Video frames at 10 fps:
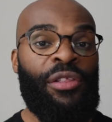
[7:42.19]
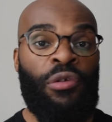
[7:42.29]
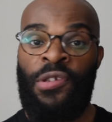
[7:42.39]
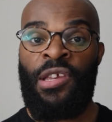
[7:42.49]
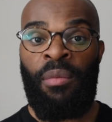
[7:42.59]

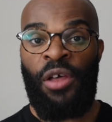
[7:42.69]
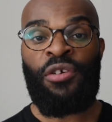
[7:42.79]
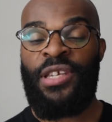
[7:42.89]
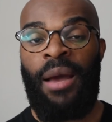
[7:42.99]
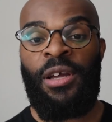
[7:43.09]
Those are some
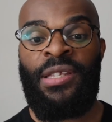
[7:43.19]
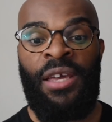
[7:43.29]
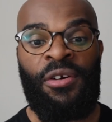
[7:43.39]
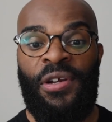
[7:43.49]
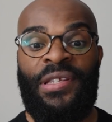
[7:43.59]
other top
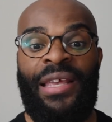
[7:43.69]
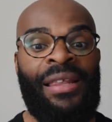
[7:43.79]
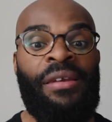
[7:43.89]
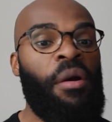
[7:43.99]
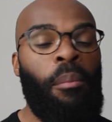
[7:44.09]
contenders. And
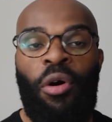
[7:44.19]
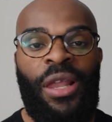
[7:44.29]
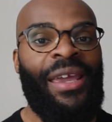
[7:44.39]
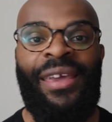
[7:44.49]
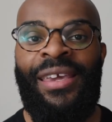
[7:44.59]
then
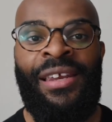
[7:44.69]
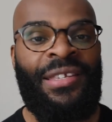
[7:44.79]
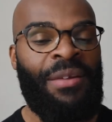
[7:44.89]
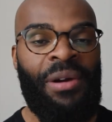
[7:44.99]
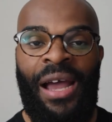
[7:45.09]
Morlakia
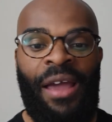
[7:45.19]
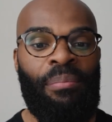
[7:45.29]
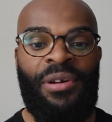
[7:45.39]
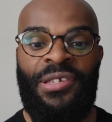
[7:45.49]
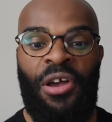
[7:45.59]
Kinnison,
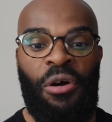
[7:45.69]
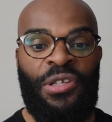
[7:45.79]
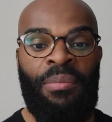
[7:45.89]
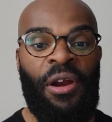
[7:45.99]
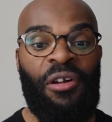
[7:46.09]
Makai Briscoe,
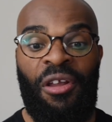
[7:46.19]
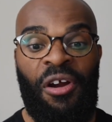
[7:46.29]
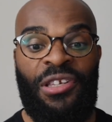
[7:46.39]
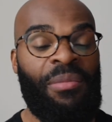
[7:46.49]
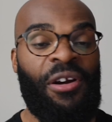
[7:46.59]
Tamara
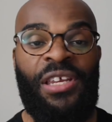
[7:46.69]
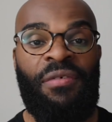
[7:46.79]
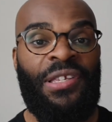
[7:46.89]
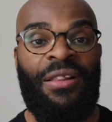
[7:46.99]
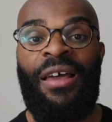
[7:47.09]
Clark, Tamari
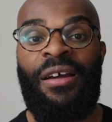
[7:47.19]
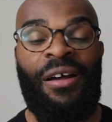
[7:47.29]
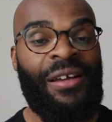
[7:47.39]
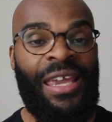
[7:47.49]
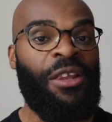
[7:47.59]
Davis,
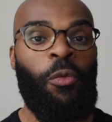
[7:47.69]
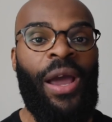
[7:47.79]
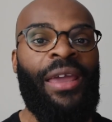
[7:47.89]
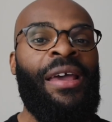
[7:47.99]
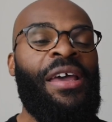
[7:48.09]
Kayla
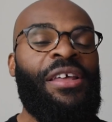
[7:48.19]
White.